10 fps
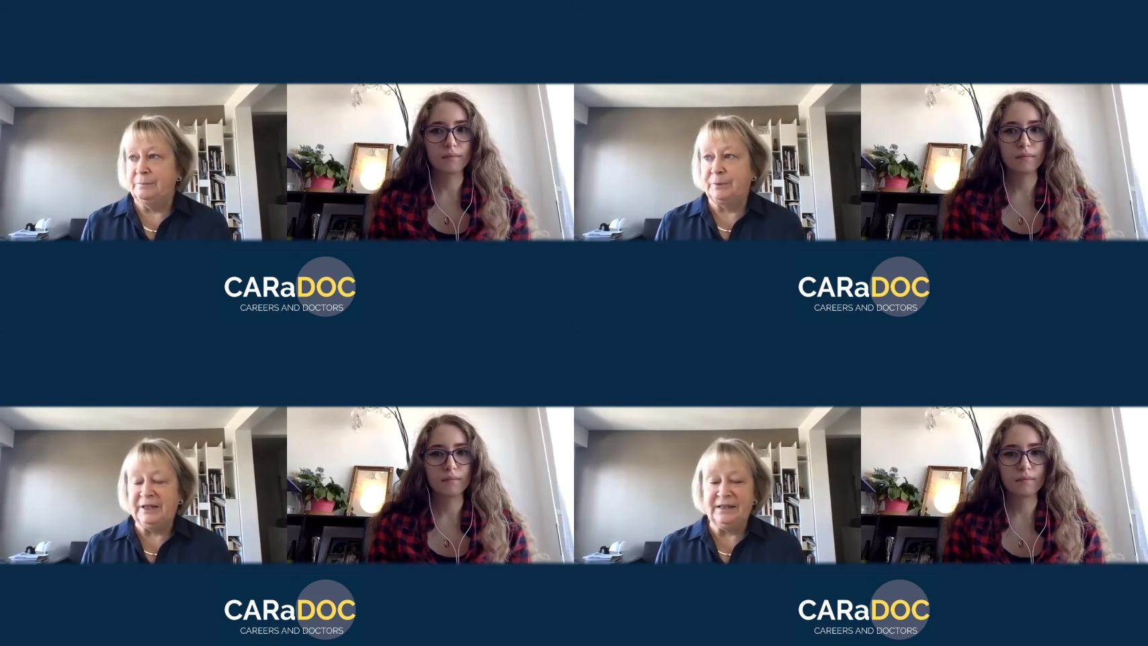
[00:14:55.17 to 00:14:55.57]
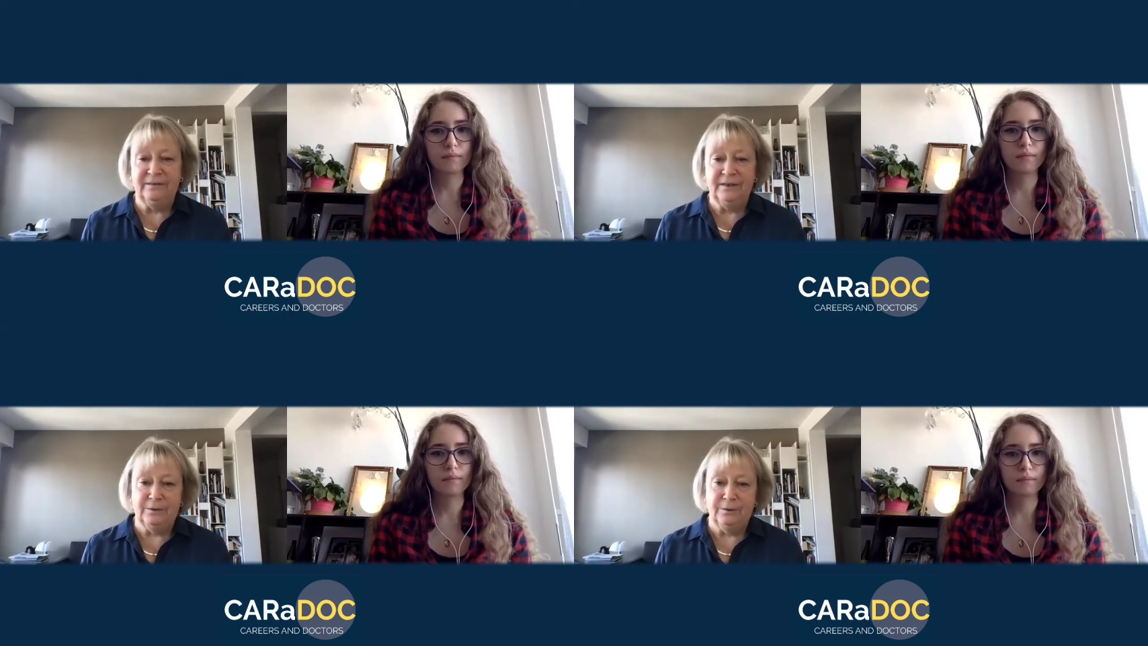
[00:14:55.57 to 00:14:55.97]

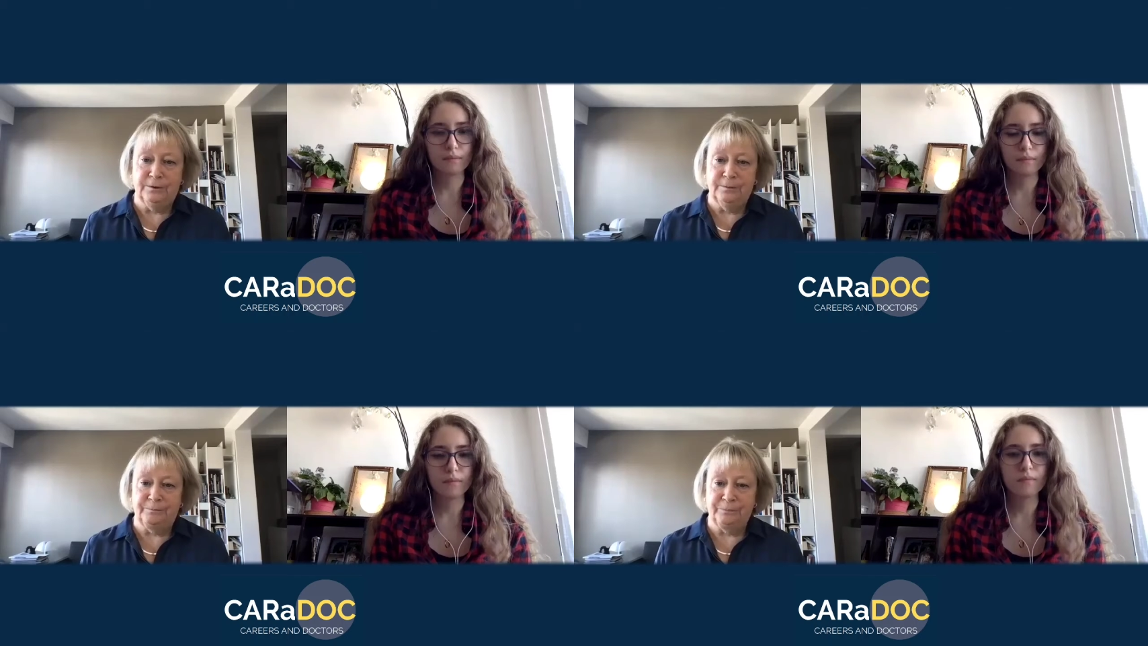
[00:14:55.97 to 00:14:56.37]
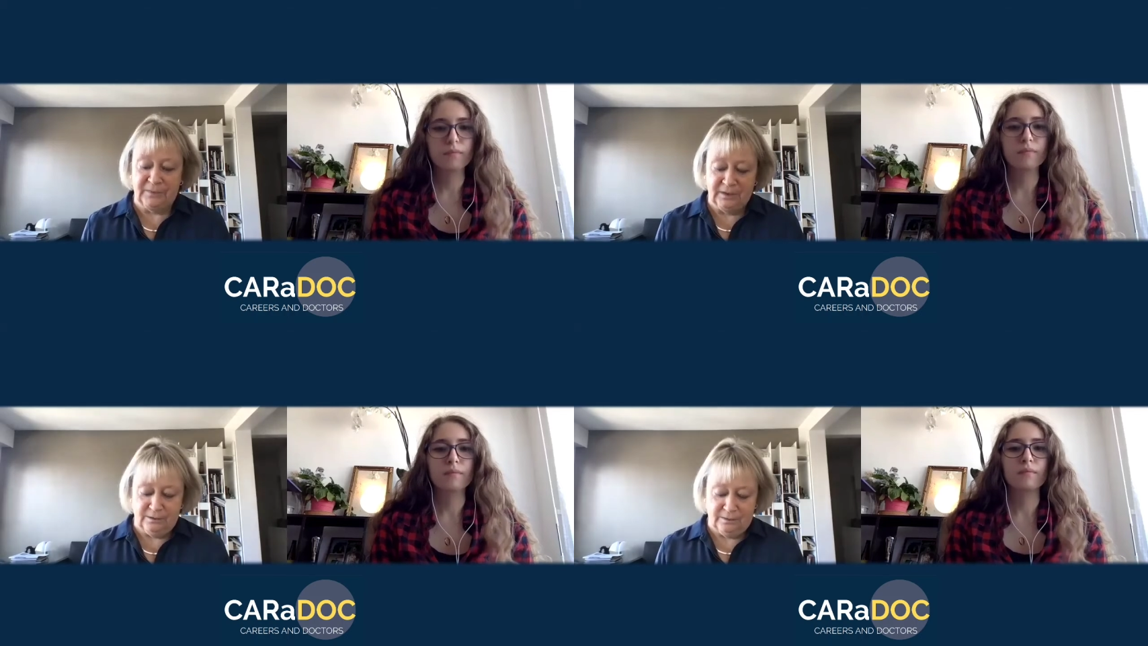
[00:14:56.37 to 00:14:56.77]
Speaker 1: bring their um,
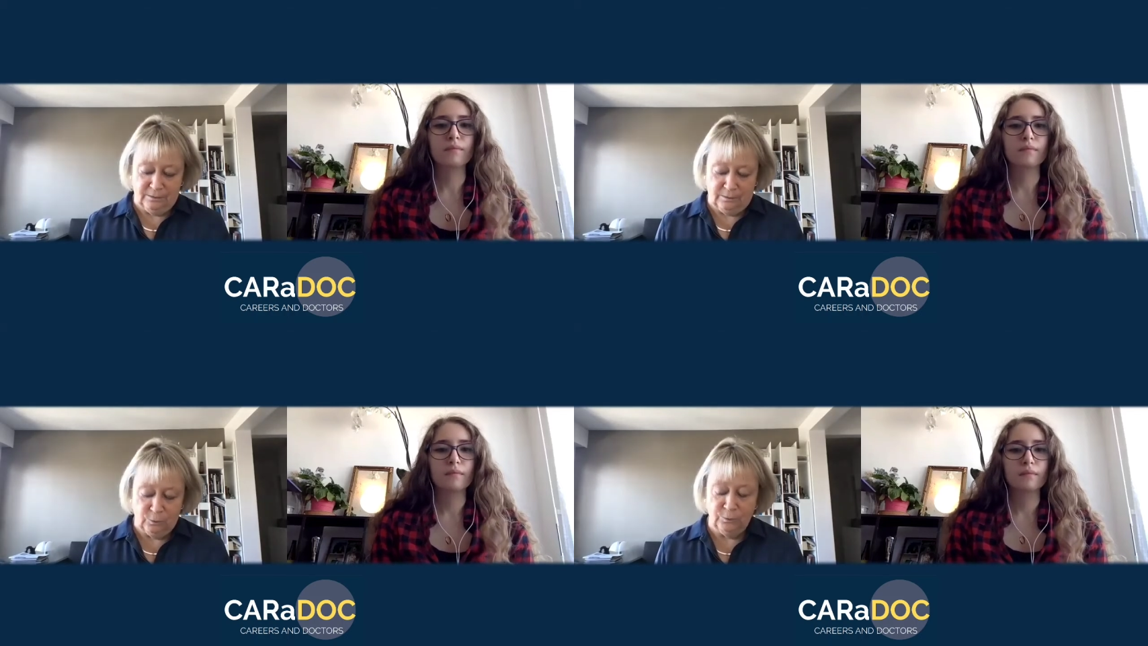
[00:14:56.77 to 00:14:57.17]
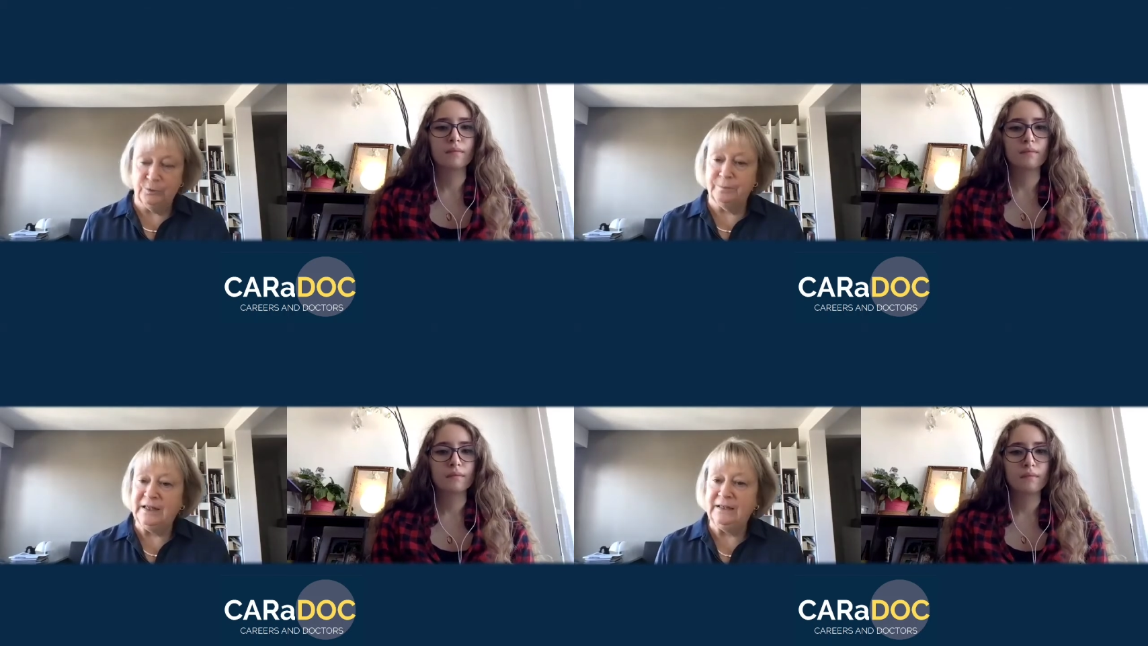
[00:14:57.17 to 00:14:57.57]
uh, own
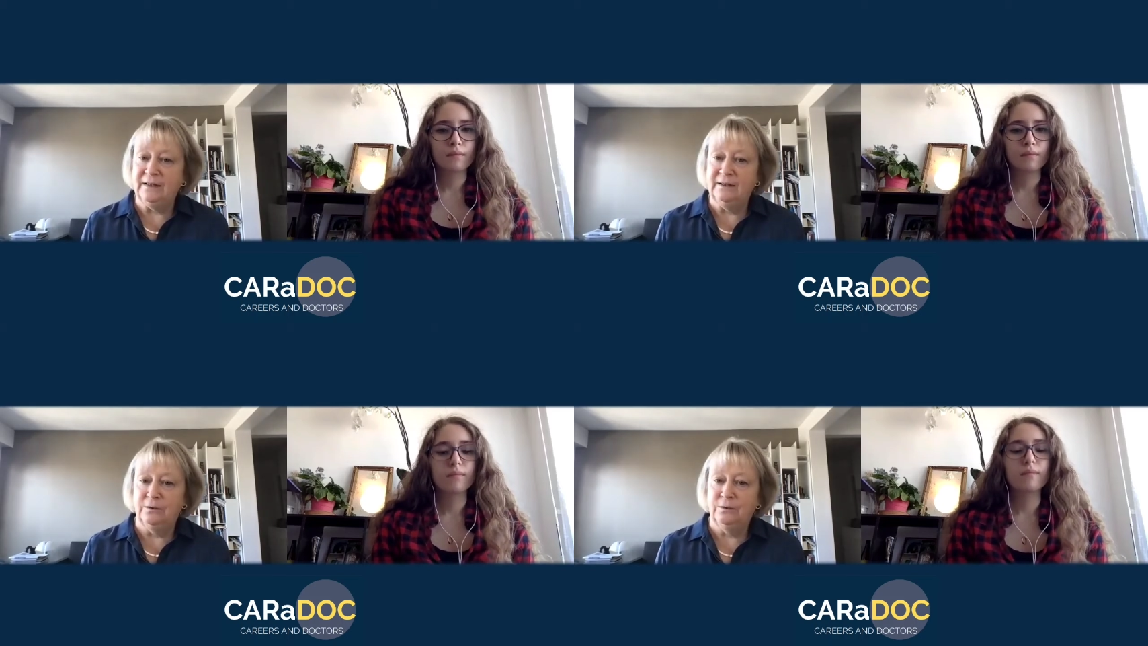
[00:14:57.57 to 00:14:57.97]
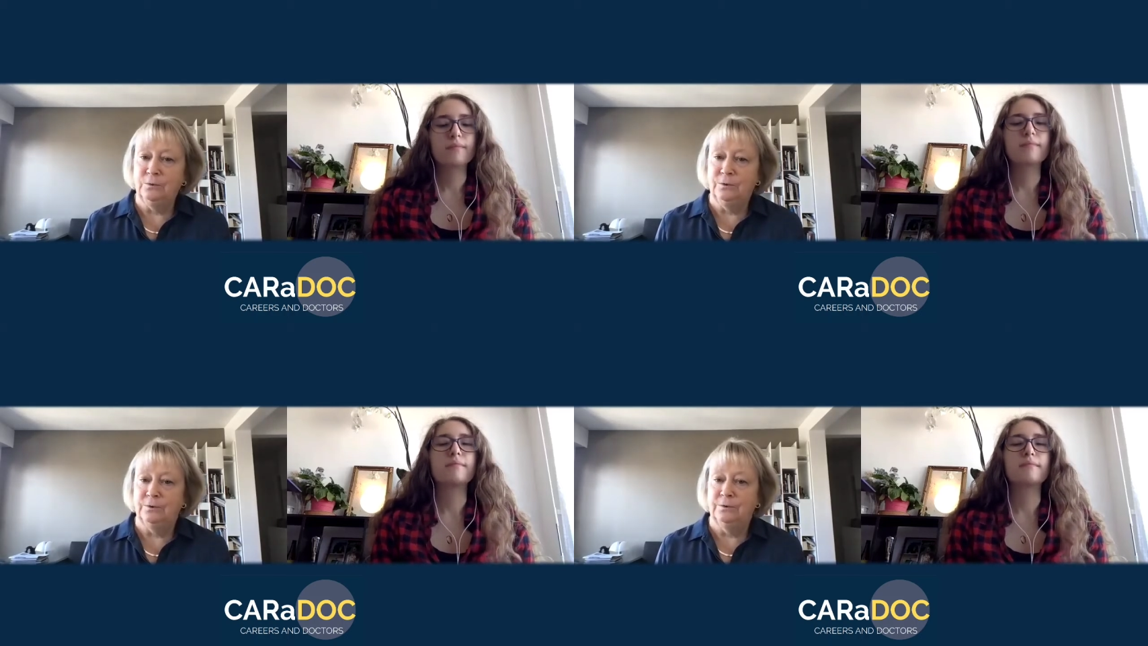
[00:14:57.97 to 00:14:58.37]
domain and
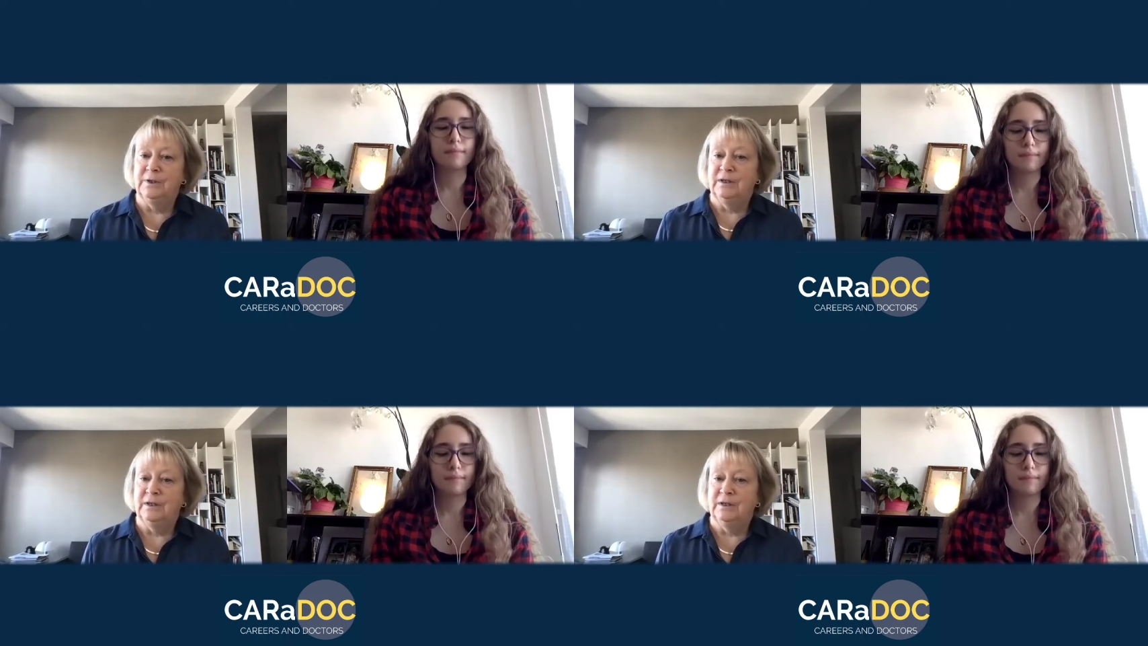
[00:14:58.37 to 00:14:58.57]
own uh,